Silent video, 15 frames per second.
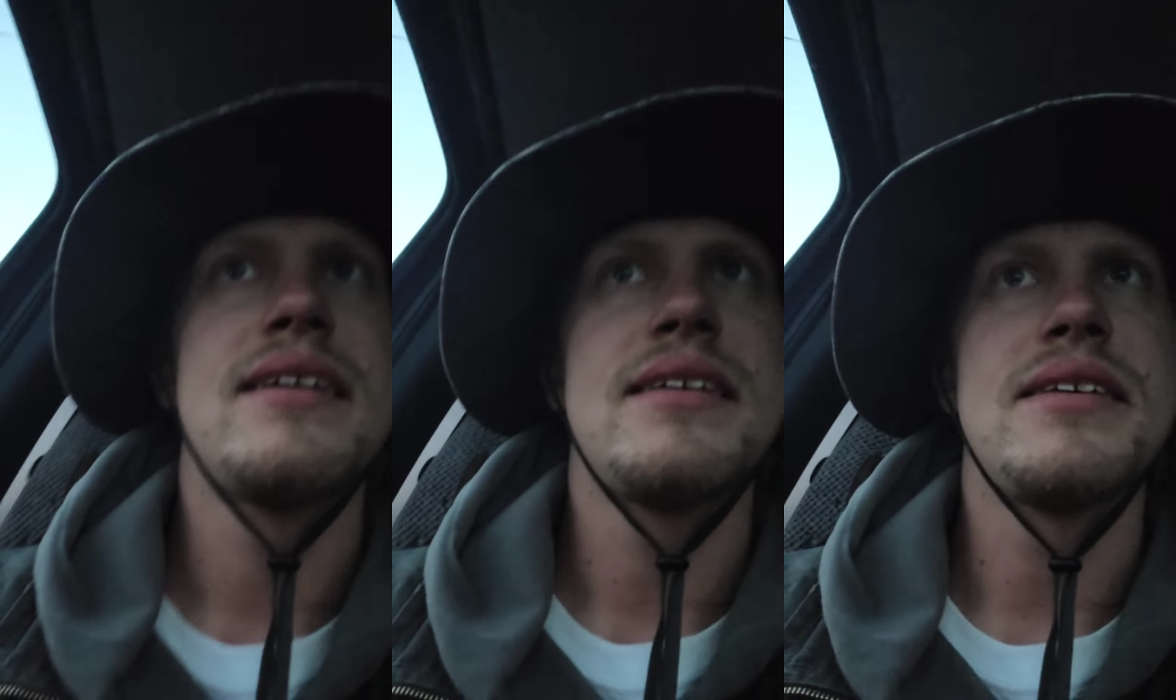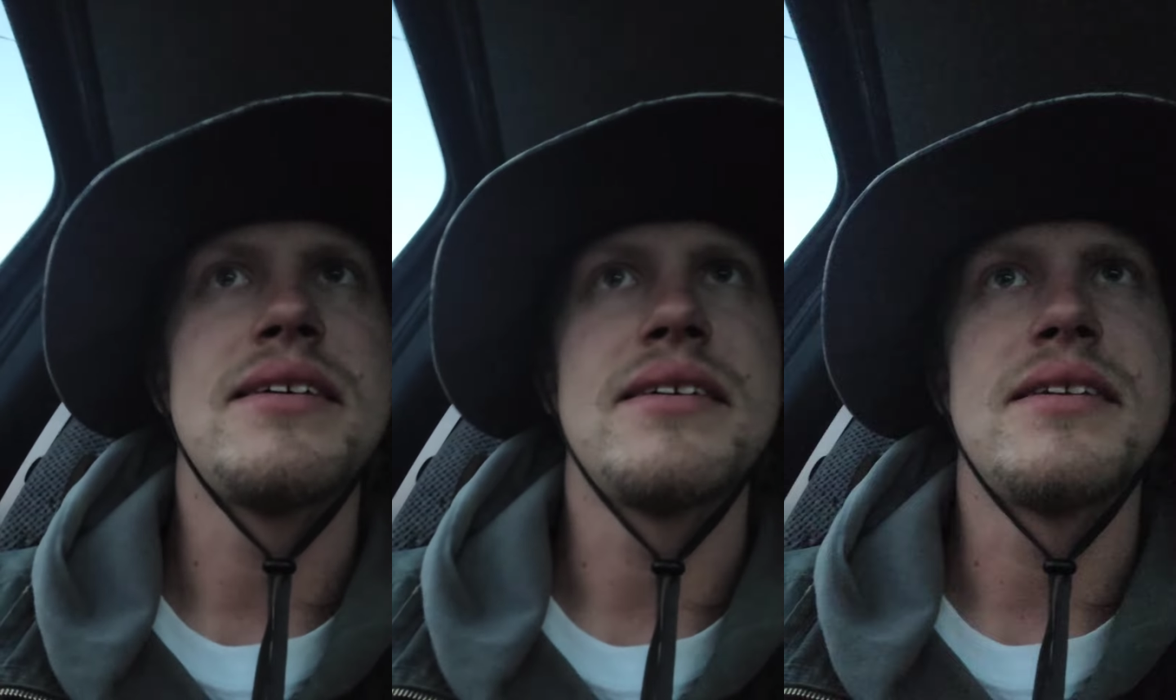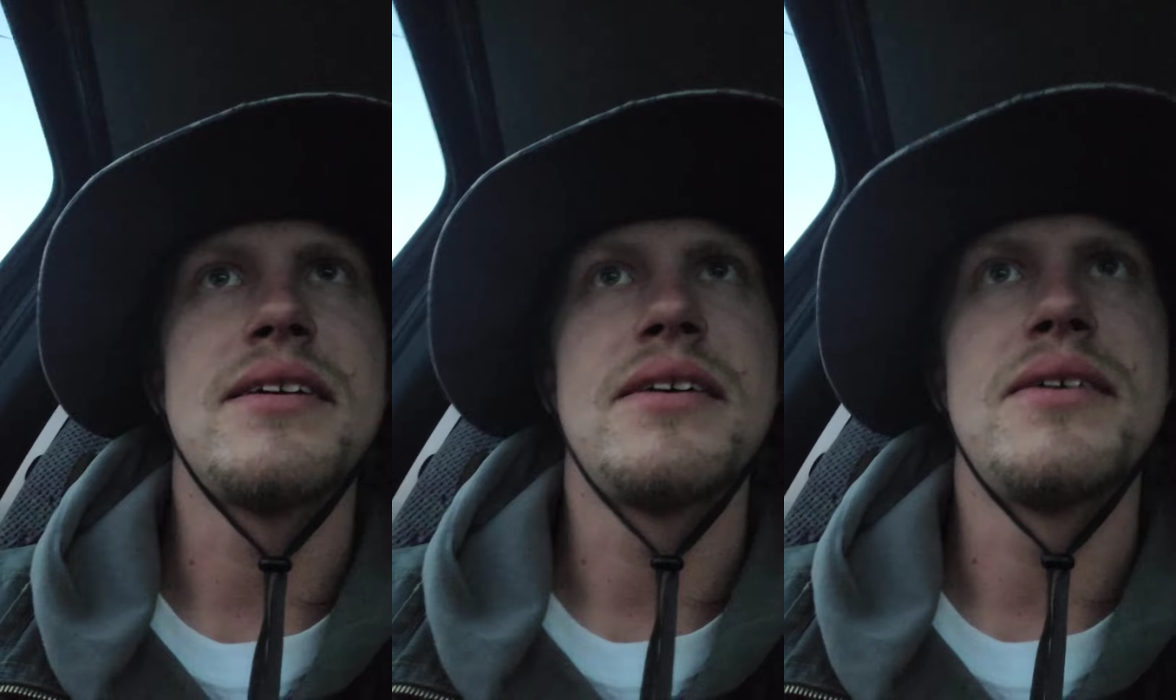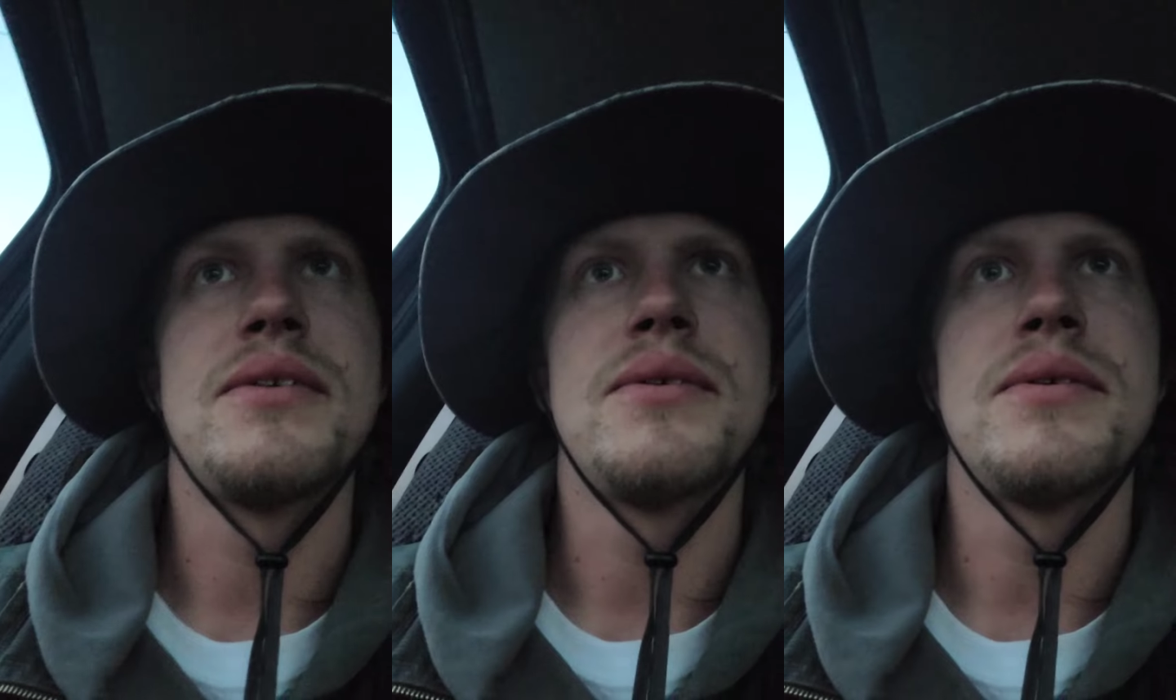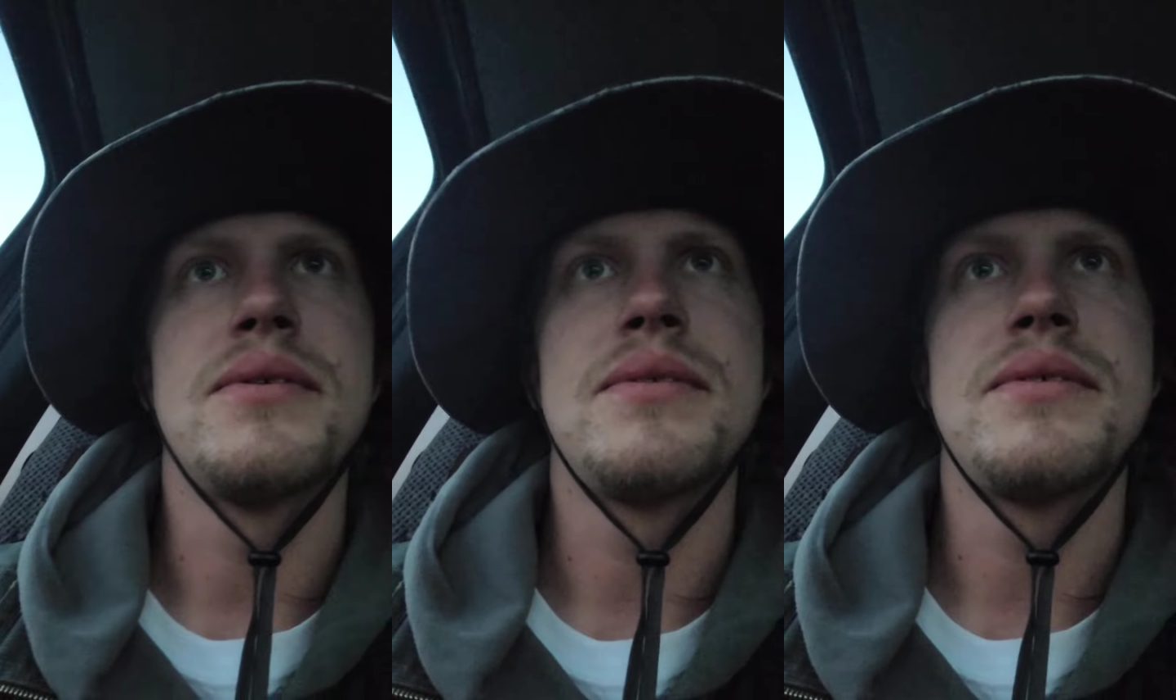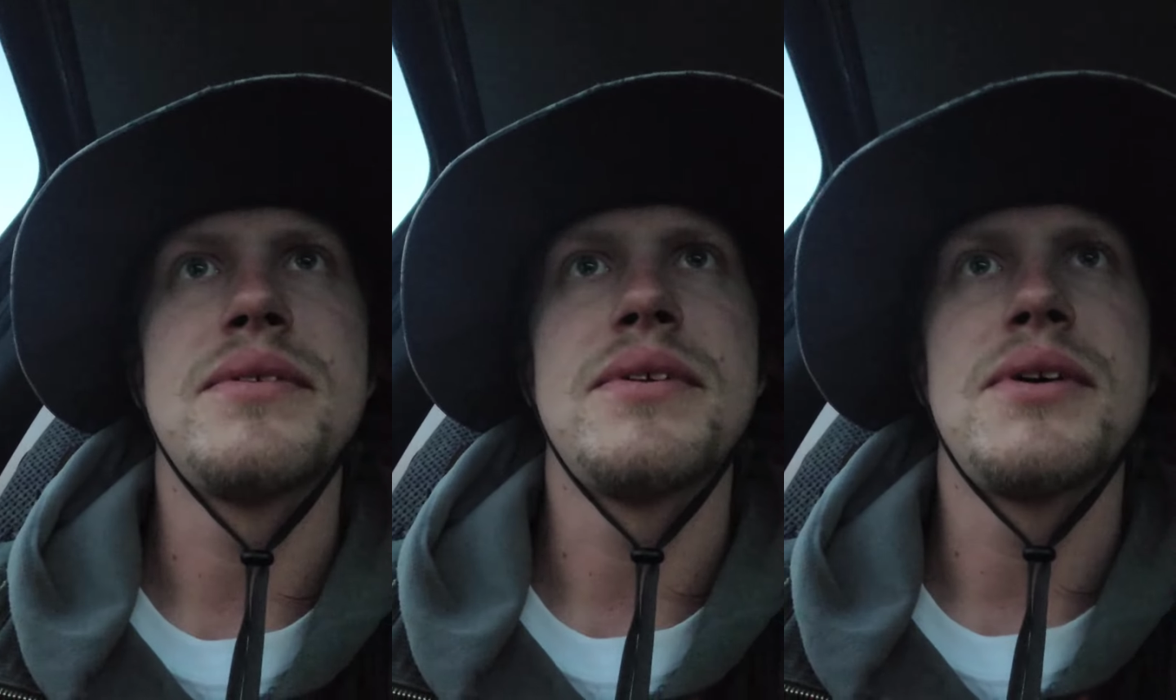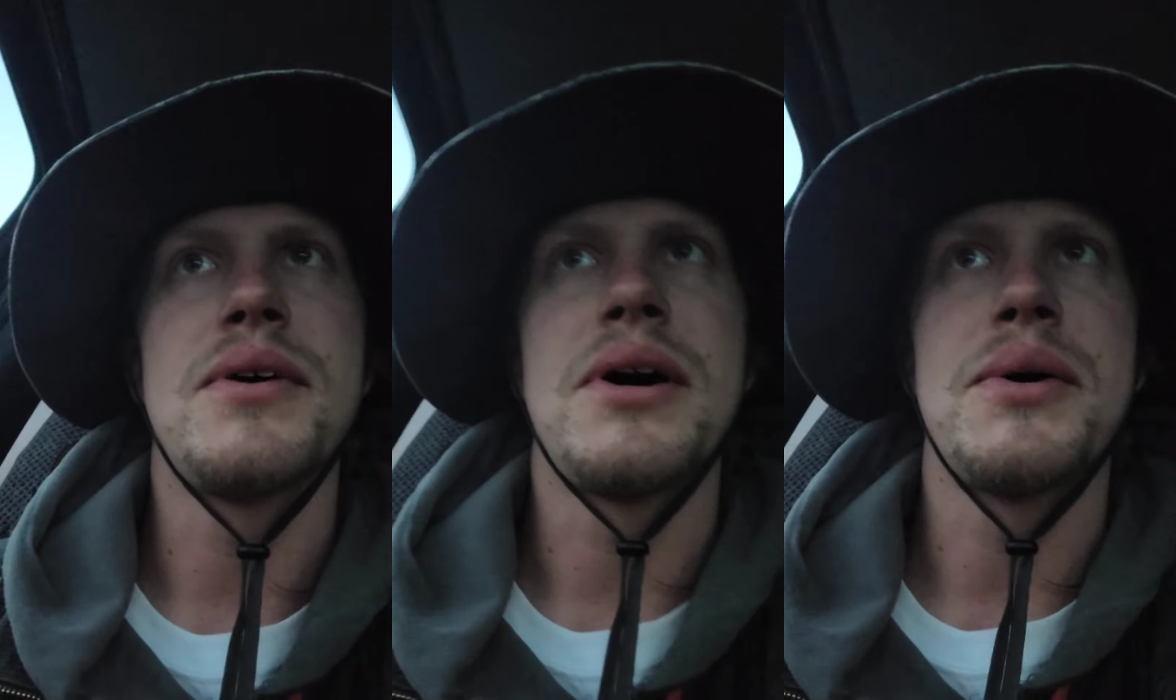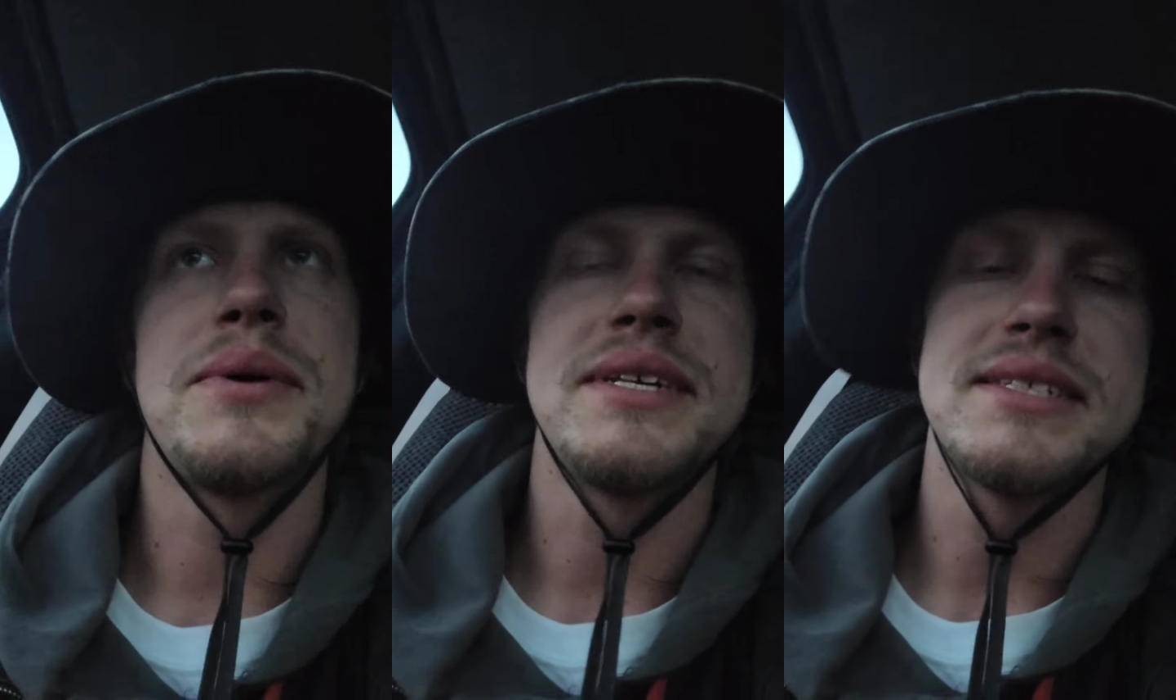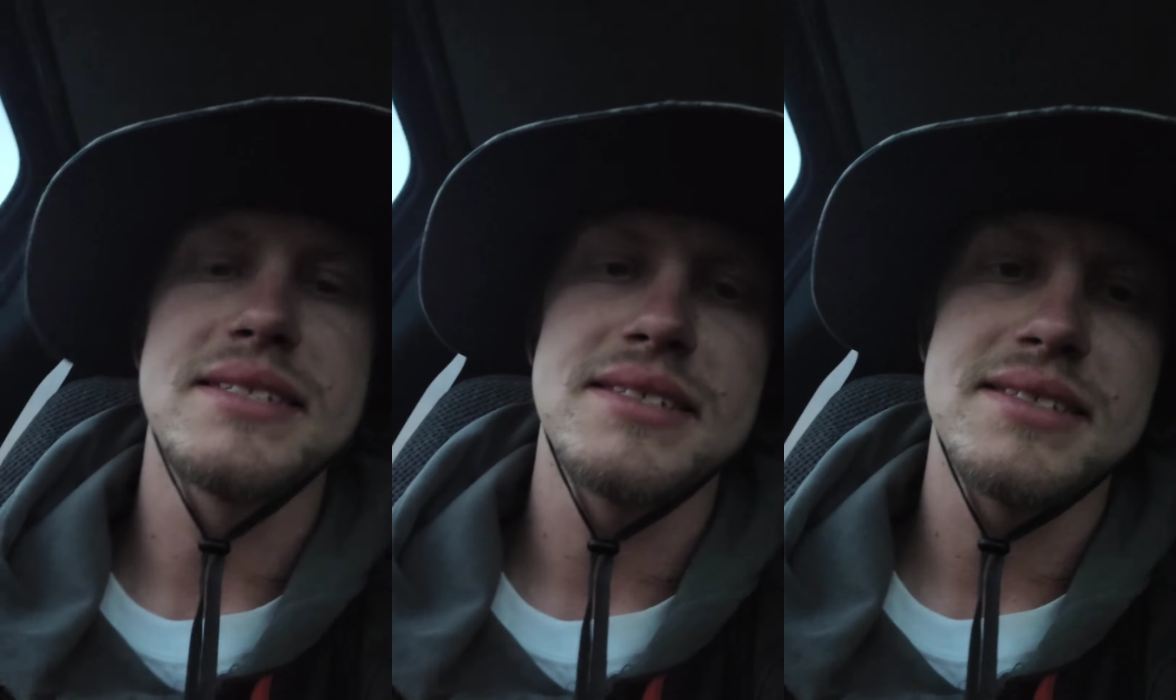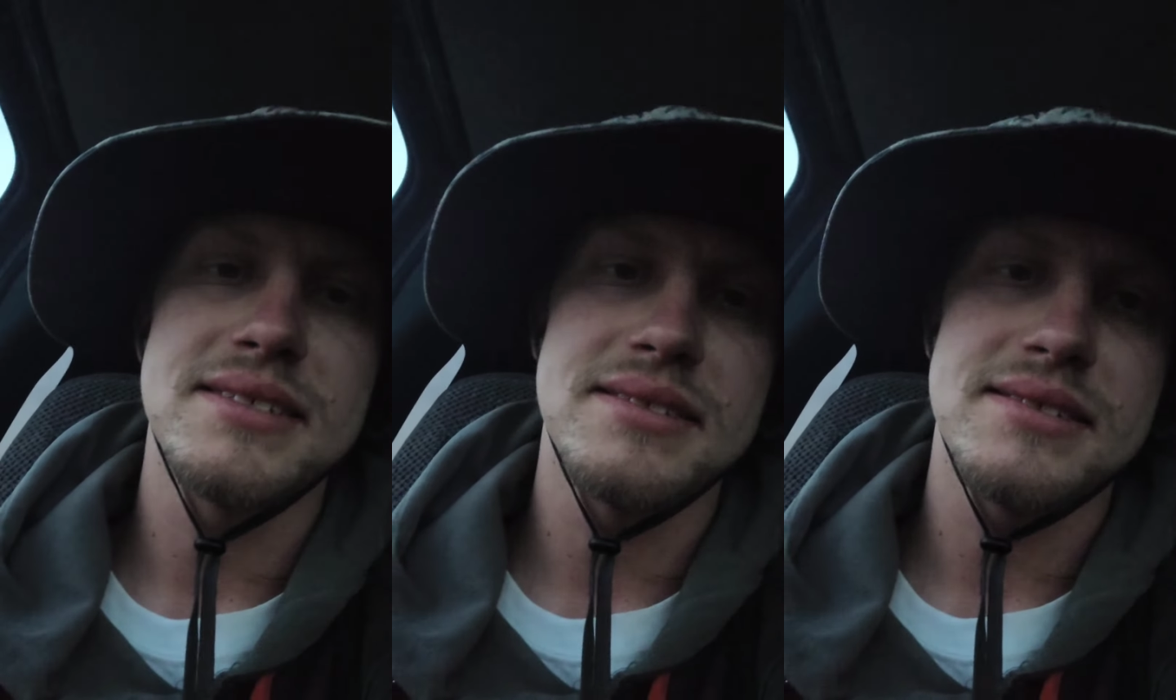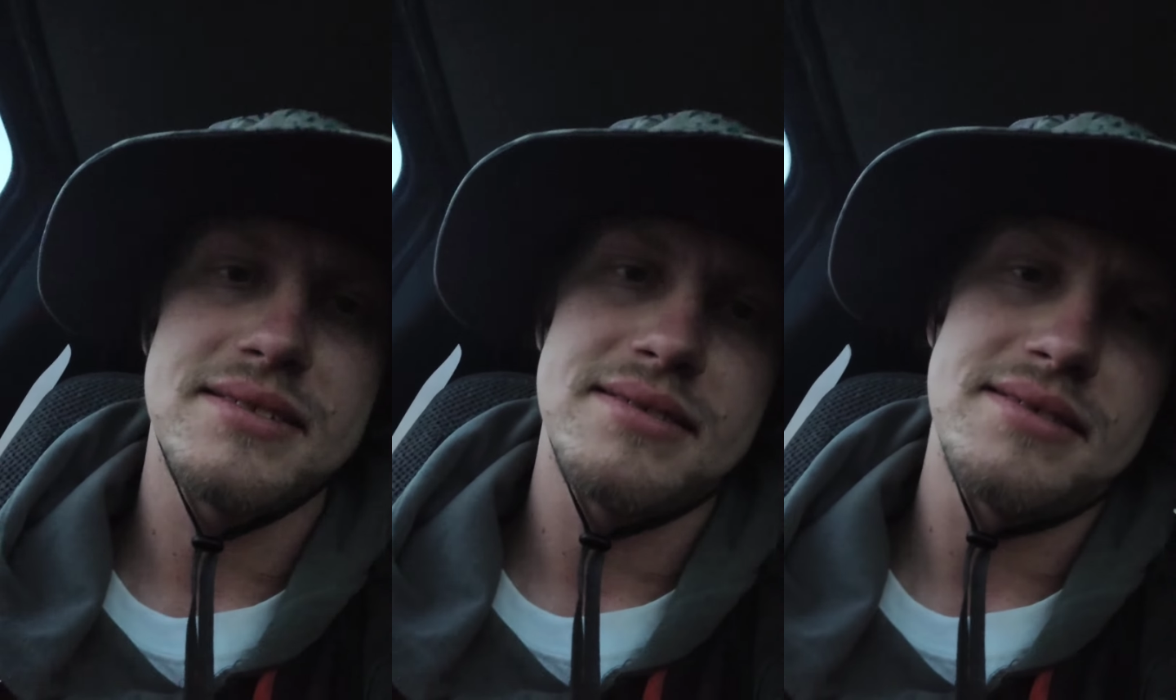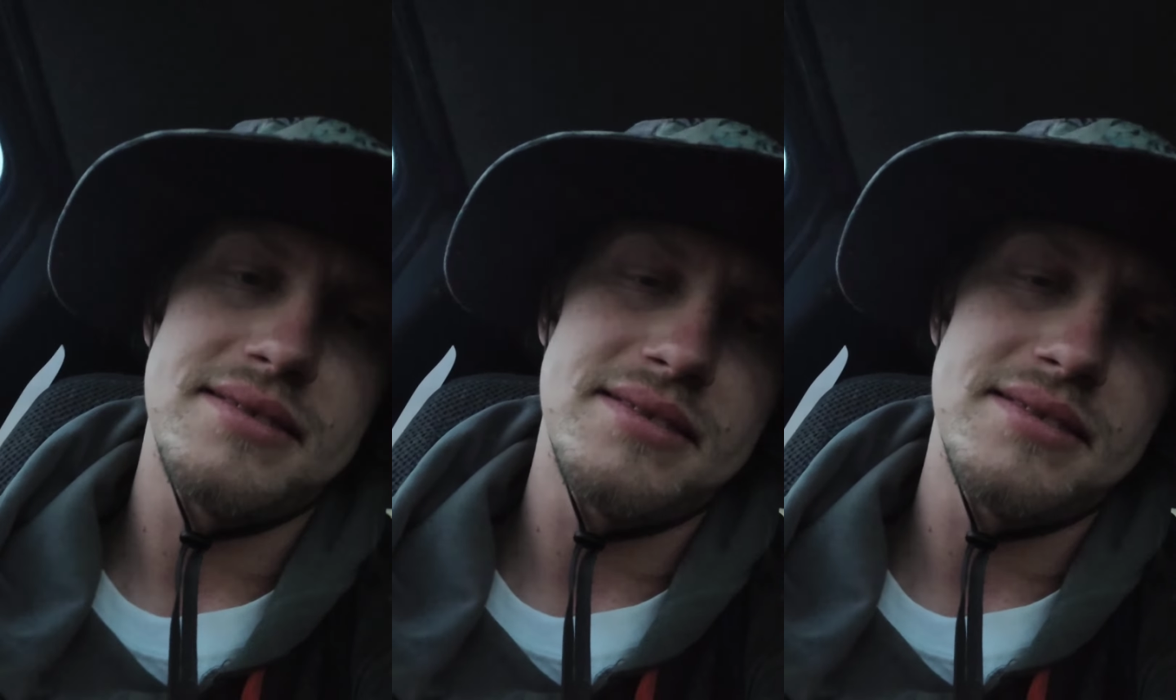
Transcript: you know, you always